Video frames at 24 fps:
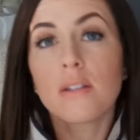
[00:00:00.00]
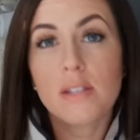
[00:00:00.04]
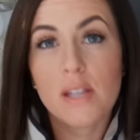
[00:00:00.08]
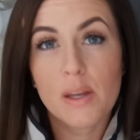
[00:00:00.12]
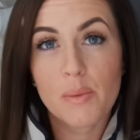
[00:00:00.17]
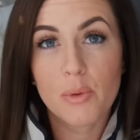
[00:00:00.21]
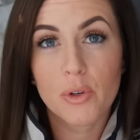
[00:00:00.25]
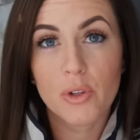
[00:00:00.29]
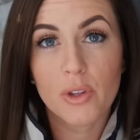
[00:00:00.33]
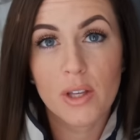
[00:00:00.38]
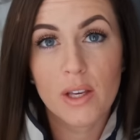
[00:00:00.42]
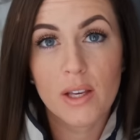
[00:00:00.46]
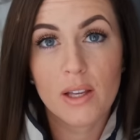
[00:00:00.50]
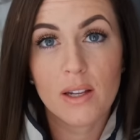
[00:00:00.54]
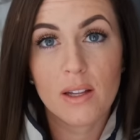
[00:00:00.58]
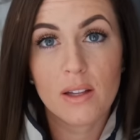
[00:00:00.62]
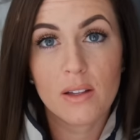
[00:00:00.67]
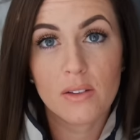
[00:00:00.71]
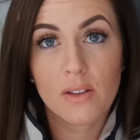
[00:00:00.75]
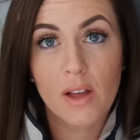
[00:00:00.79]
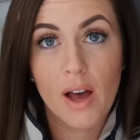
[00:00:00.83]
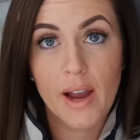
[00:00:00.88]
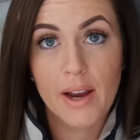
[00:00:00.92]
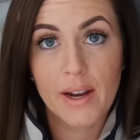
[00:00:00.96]

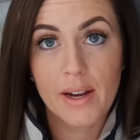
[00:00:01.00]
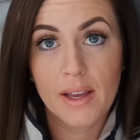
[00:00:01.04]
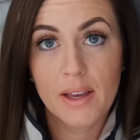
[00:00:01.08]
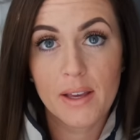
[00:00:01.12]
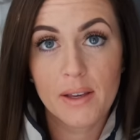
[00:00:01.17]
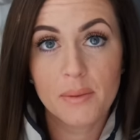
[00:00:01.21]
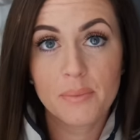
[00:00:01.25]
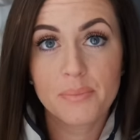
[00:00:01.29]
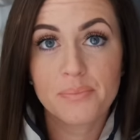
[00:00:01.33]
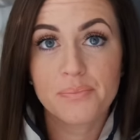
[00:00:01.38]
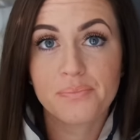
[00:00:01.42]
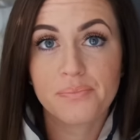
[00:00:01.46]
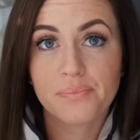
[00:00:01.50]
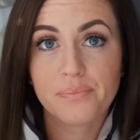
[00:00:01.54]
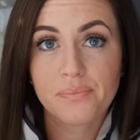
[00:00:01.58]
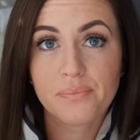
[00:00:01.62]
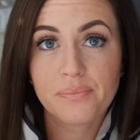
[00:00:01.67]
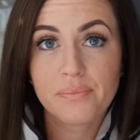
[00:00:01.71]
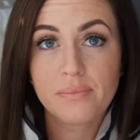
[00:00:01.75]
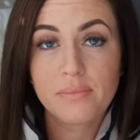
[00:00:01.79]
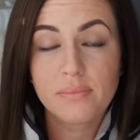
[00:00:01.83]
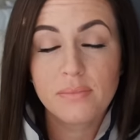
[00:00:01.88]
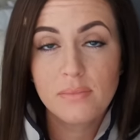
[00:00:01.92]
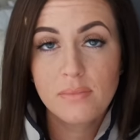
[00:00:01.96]
Timberland lining.
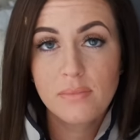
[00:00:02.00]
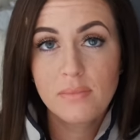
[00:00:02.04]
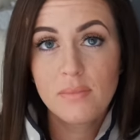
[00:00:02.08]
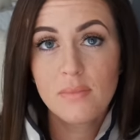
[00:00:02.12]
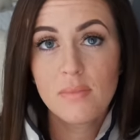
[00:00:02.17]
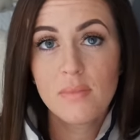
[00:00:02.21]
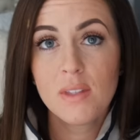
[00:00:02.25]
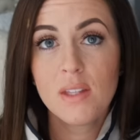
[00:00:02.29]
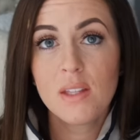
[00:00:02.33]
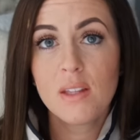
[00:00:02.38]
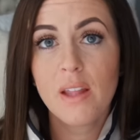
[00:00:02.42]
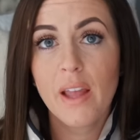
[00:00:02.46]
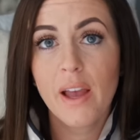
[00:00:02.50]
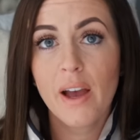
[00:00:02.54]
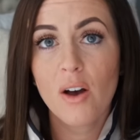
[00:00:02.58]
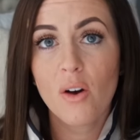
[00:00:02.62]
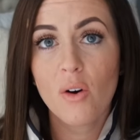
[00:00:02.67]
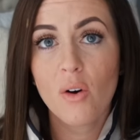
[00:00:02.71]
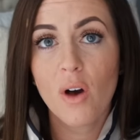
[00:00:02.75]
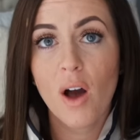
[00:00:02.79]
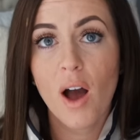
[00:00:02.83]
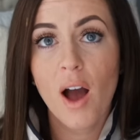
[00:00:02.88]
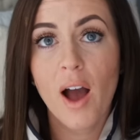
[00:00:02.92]
Now,